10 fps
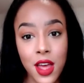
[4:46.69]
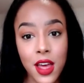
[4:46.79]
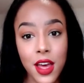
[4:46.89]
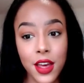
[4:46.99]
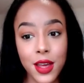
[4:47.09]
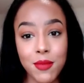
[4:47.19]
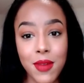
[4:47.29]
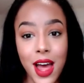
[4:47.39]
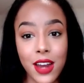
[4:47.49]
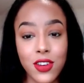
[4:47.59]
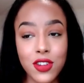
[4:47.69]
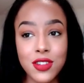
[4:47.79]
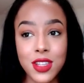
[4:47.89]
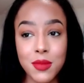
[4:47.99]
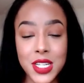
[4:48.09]
And just
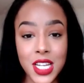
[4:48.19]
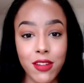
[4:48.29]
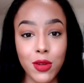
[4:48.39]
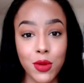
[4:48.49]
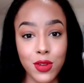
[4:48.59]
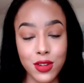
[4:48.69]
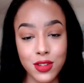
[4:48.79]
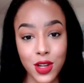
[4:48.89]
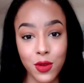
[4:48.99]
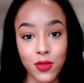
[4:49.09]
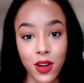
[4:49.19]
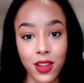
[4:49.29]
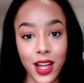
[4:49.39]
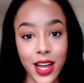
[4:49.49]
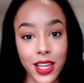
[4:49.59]
the material we've done so far,
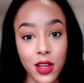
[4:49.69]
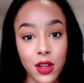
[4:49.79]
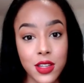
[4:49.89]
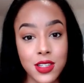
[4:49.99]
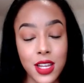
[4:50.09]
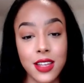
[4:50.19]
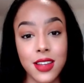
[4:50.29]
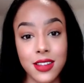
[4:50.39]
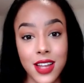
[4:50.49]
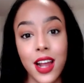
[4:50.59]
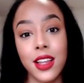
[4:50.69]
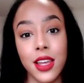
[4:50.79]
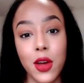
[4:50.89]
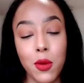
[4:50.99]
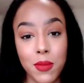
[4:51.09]
like, is exactly
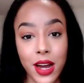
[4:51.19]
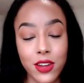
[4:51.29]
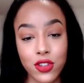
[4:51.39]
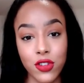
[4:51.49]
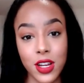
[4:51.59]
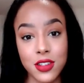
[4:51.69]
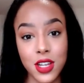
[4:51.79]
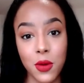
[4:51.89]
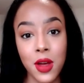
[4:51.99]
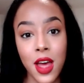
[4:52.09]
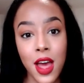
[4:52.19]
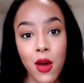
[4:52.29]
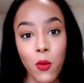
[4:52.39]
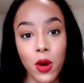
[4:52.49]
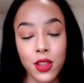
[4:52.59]
up my street. So
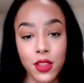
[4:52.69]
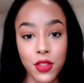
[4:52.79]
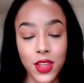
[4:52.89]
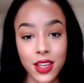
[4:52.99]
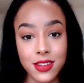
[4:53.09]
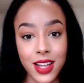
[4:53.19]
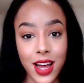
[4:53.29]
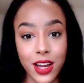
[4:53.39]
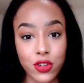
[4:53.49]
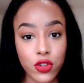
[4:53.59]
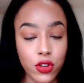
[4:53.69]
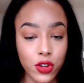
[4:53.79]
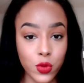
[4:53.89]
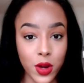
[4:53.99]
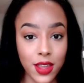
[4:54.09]
one of the things that I struggled
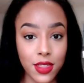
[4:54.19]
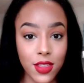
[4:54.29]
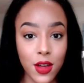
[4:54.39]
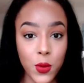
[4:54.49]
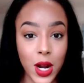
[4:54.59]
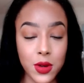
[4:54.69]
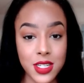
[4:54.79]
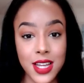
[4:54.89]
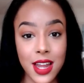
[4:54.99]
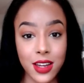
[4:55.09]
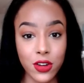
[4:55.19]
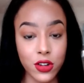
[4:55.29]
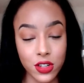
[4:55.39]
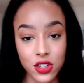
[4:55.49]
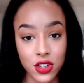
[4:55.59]
with when I was attending
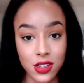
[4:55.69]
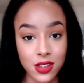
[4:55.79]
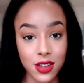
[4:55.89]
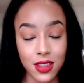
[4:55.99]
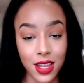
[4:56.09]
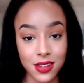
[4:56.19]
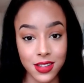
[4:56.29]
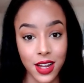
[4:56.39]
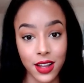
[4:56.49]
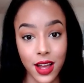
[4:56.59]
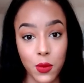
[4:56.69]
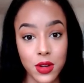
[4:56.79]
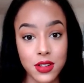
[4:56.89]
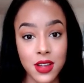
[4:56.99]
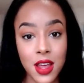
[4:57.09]
auditions and things like that
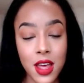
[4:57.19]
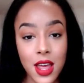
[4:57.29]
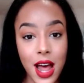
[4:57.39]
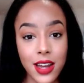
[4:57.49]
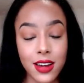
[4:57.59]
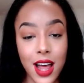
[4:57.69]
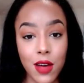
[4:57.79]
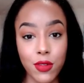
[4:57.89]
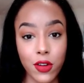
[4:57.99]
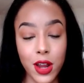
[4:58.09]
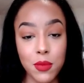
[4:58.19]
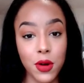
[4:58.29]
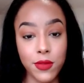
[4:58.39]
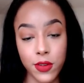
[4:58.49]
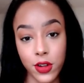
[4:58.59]
was I didn't have a great
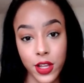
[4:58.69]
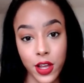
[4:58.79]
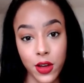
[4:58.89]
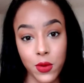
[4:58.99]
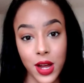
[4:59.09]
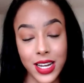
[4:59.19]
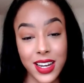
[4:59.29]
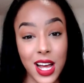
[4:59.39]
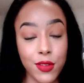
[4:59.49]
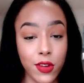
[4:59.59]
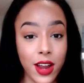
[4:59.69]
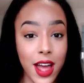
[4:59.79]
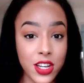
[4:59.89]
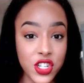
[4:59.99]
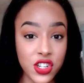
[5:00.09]
portfolio, I didn't have great
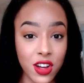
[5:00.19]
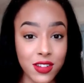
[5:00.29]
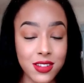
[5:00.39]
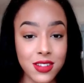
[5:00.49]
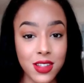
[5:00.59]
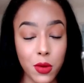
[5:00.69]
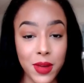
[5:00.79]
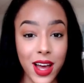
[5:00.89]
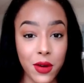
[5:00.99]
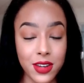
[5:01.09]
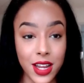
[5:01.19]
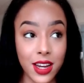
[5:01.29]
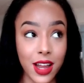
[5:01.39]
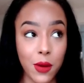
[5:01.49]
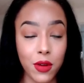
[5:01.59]
headshots, they're a bit out of date
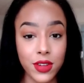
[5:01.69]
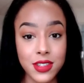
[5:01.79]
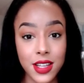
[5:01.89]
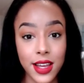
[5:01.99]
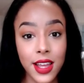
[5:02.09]
now obviously,